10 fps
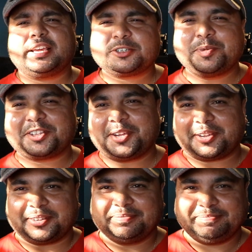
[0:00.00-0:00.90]
next big
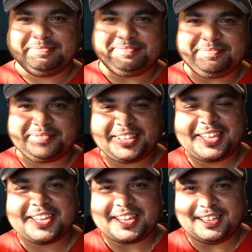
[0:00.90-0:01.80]
thing
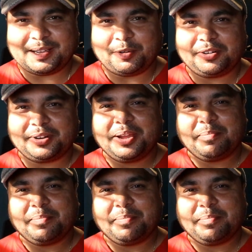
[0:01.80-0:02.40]
is about